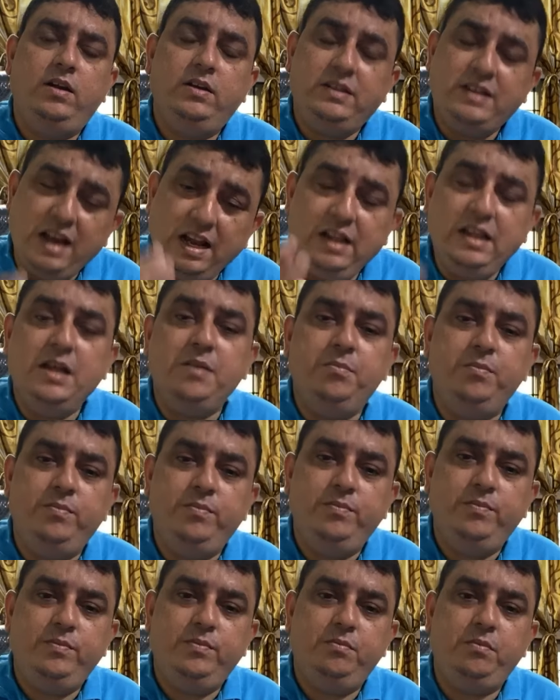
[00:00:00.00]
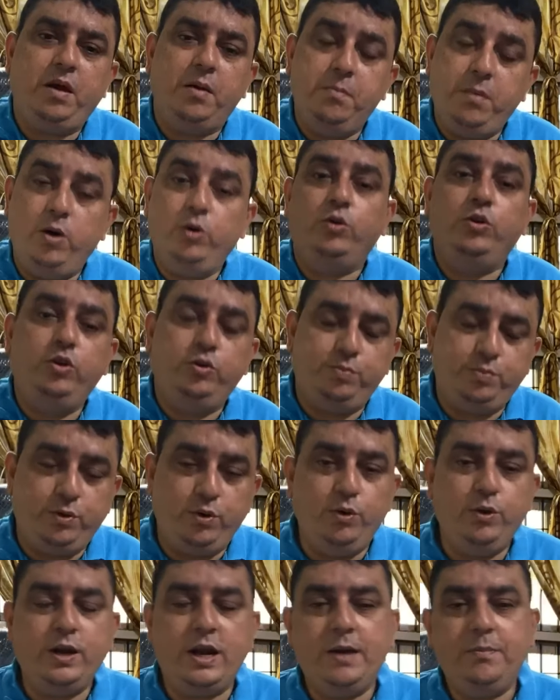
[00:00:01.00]
Tell them about this
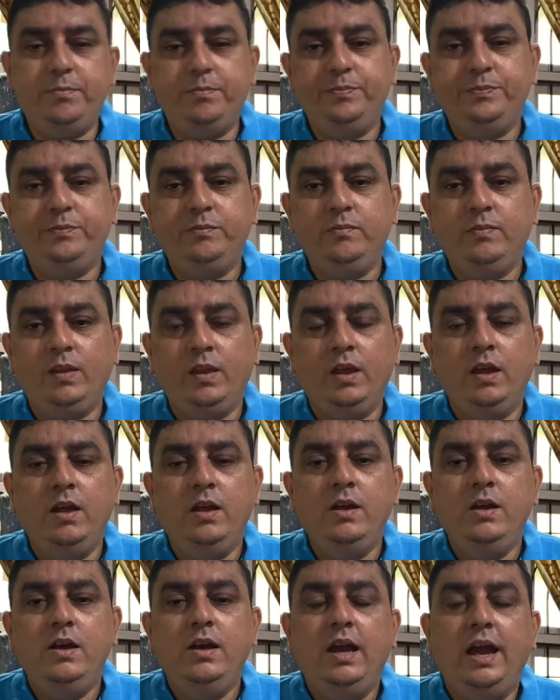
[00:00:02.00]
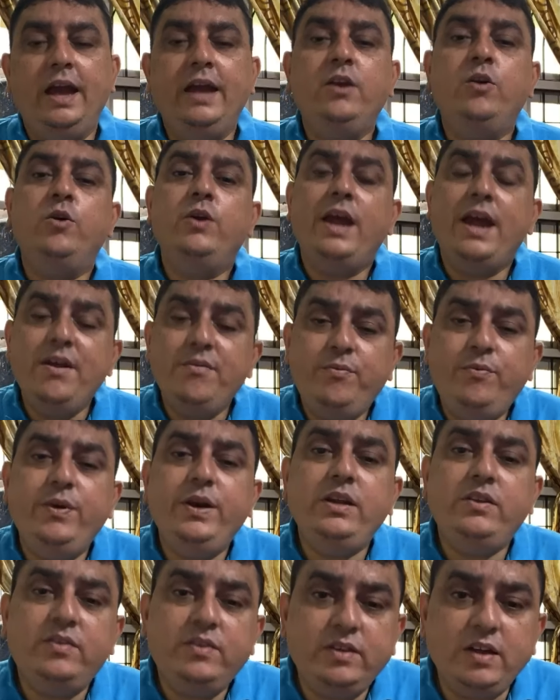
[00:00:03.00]
program. And on
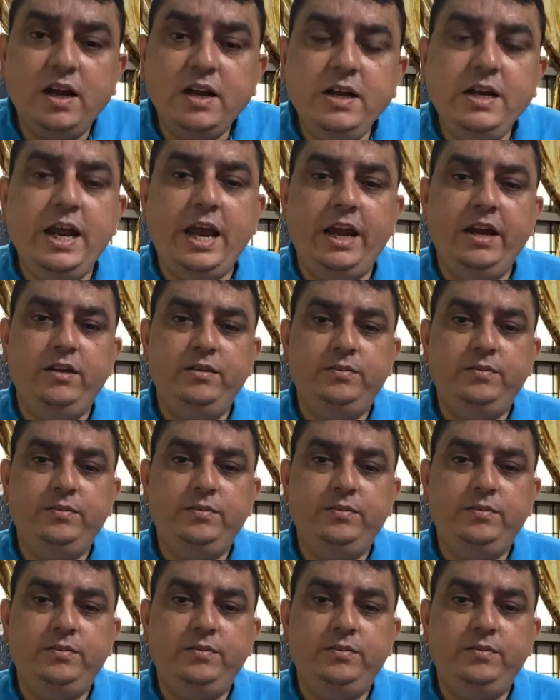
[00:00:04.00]
every Sunday